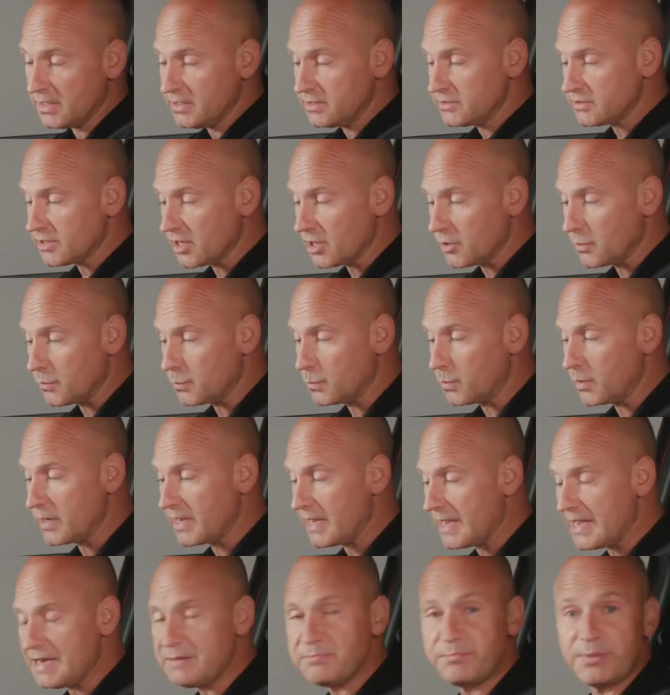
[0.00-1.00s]
So
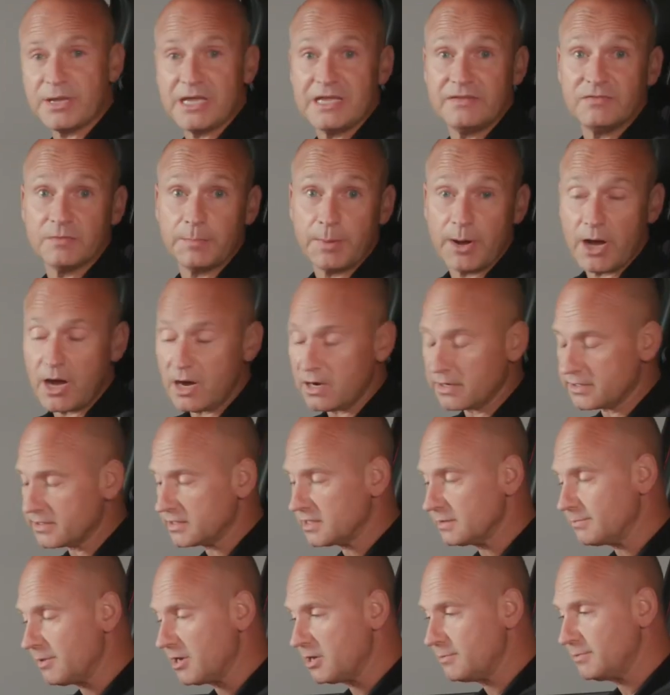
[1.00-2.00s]
we're in P for park
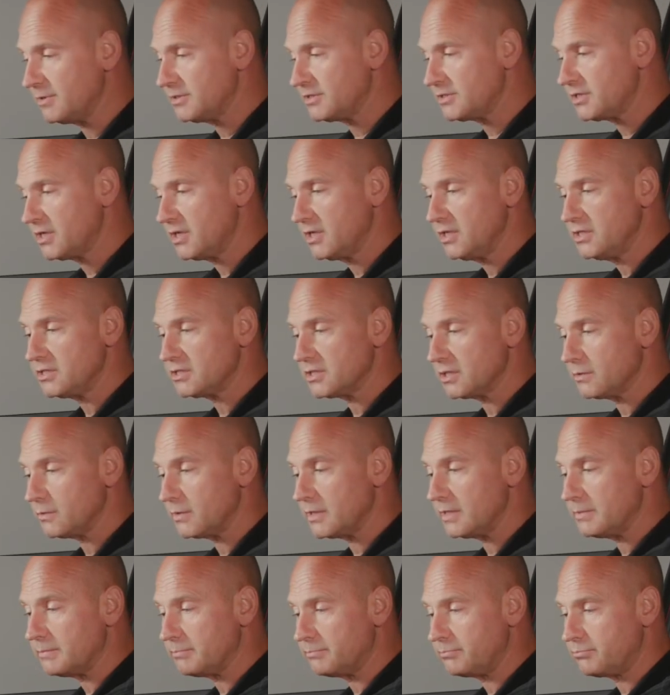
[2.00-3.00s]
at the moment. So
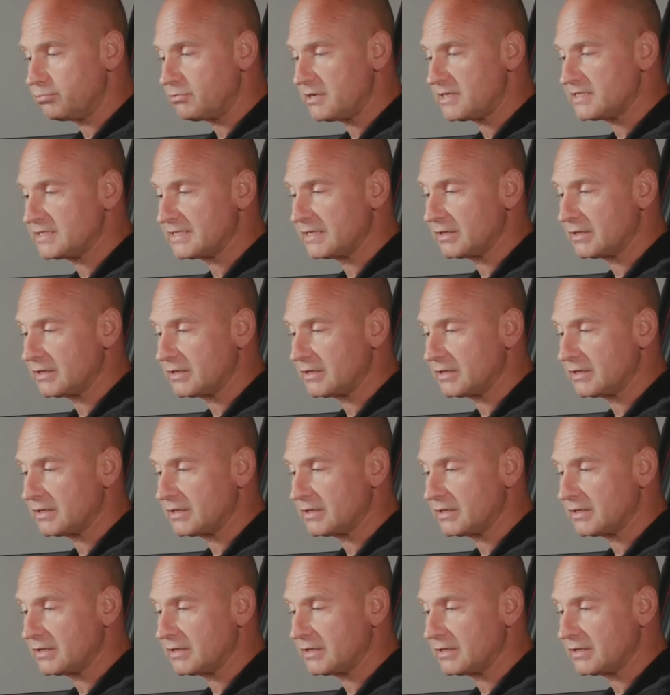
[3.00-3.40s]
we press the